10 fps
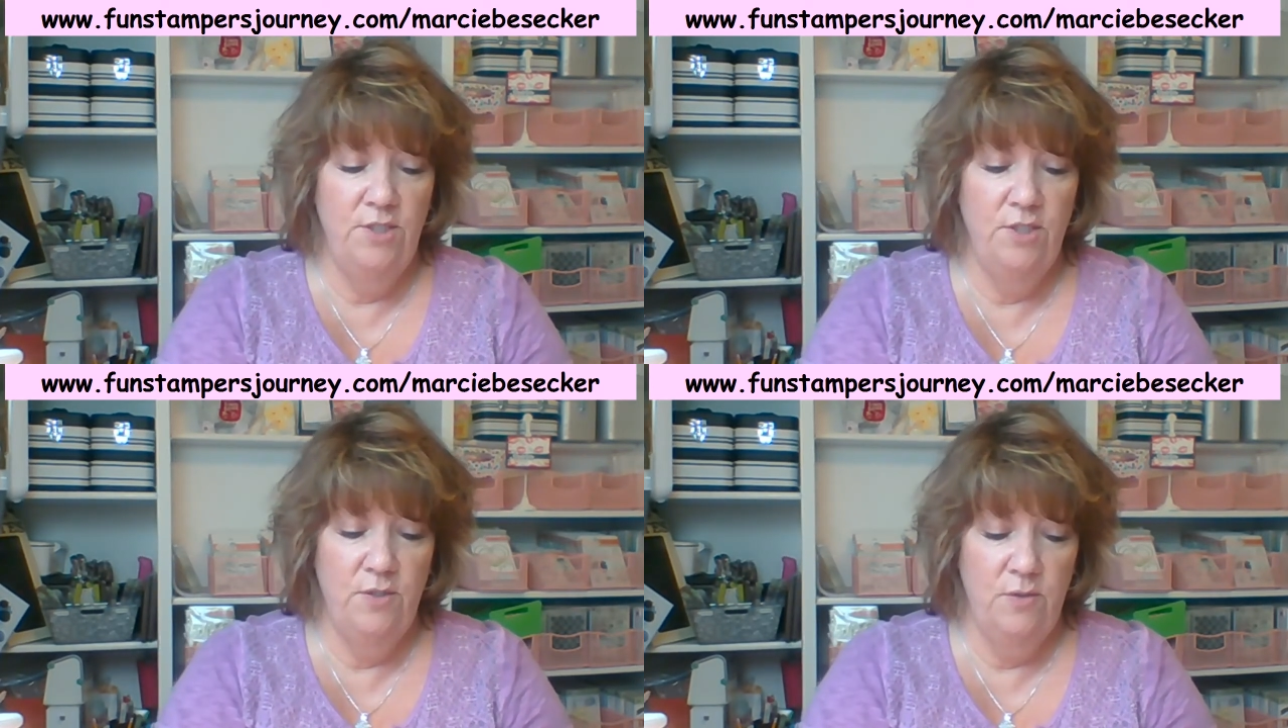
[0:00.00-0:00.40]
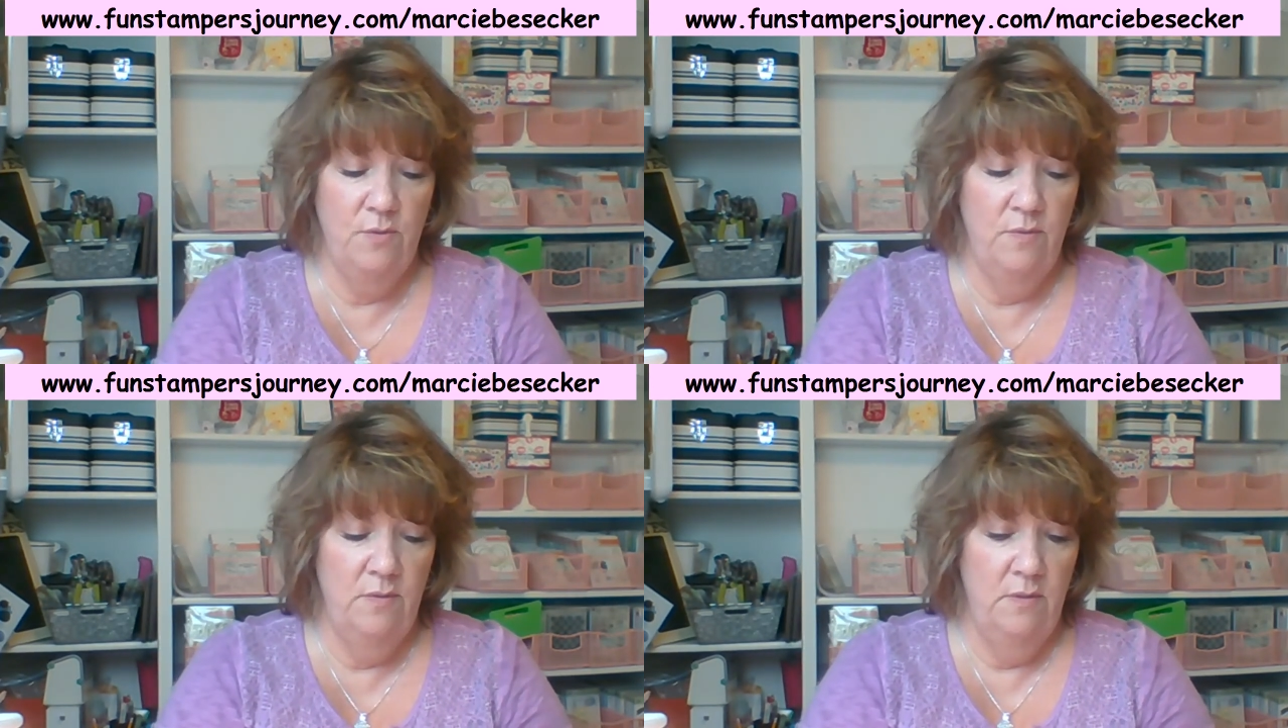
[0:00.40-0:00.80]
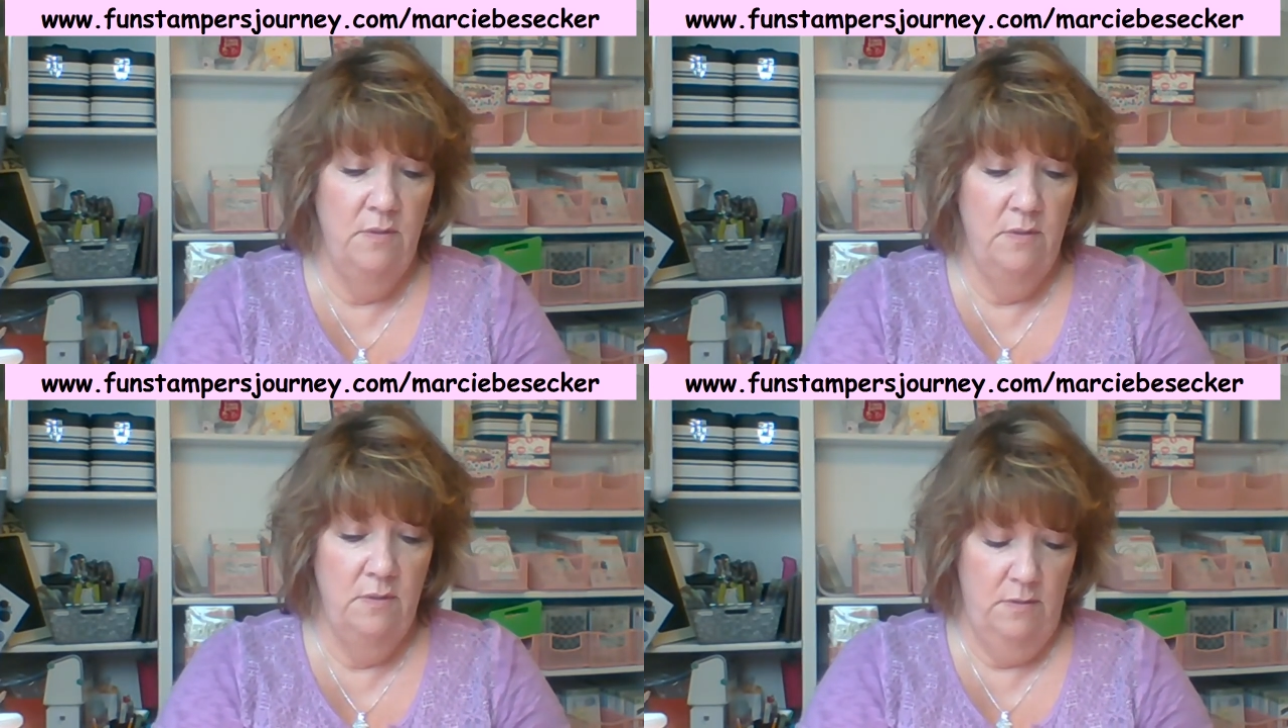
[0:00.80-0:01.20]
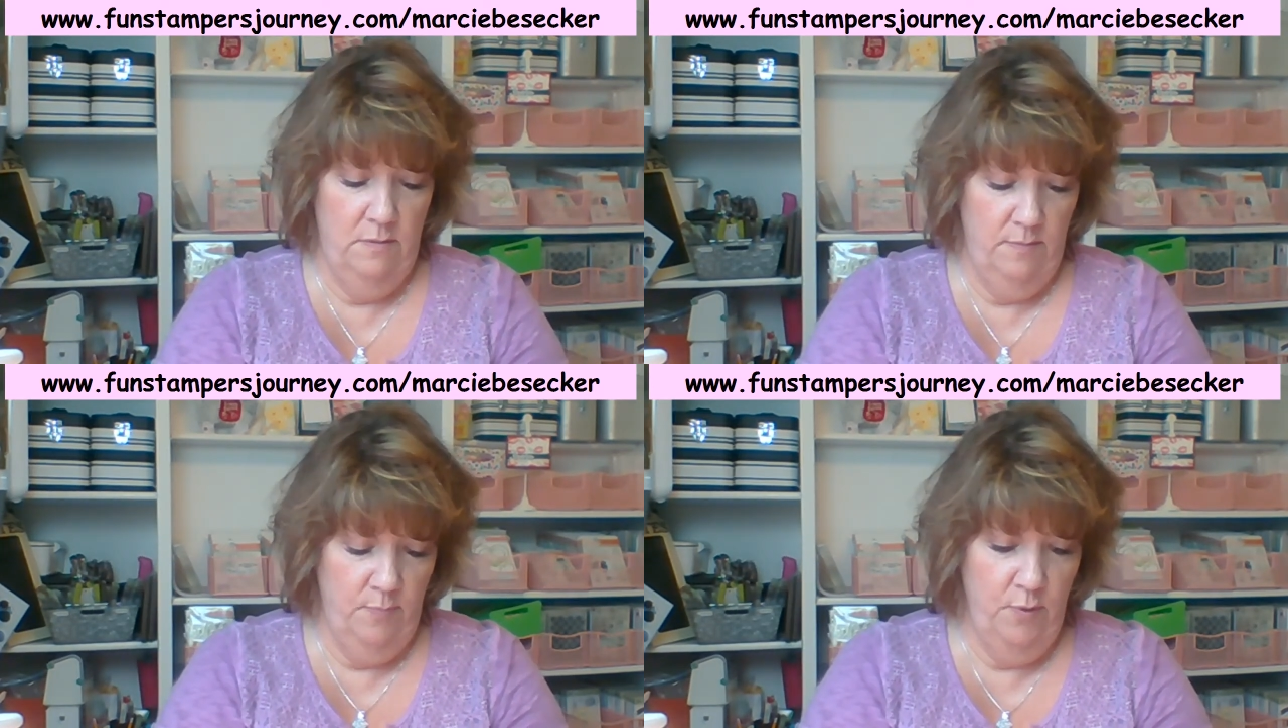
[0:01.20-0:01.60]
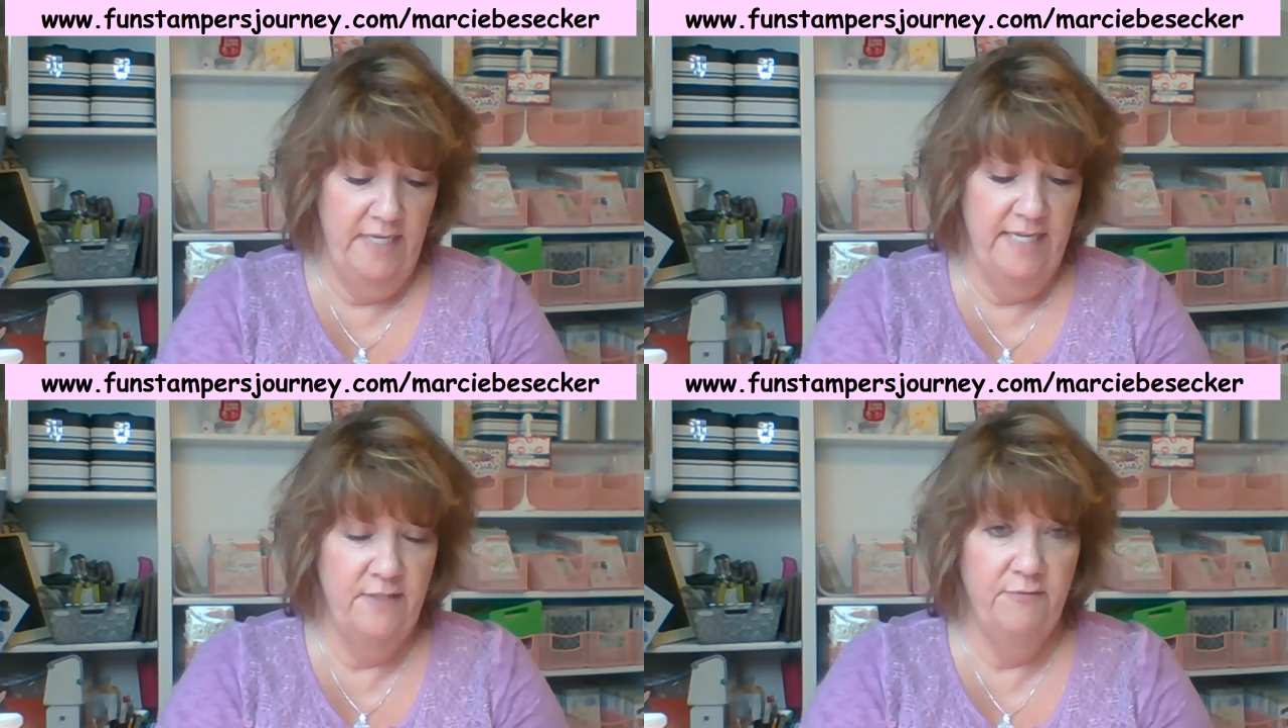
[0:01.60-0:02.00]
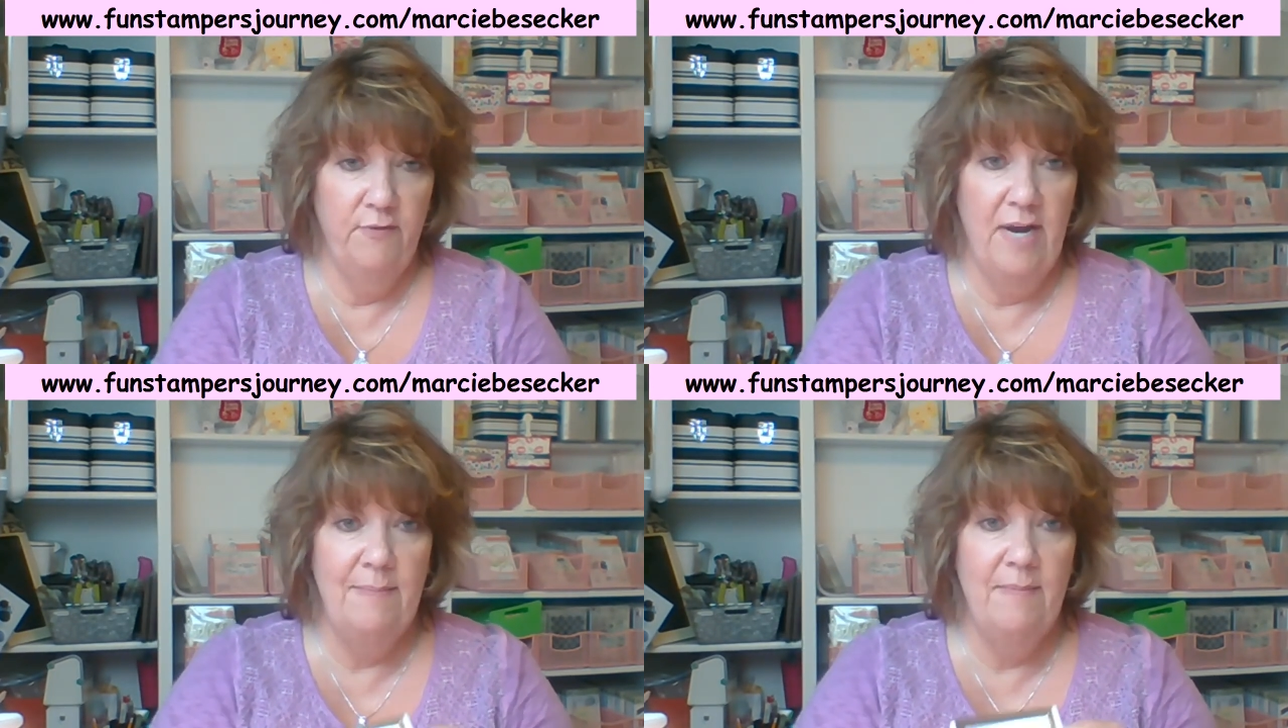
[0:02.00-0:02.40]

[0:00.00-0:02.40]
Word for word: to put it as a frame.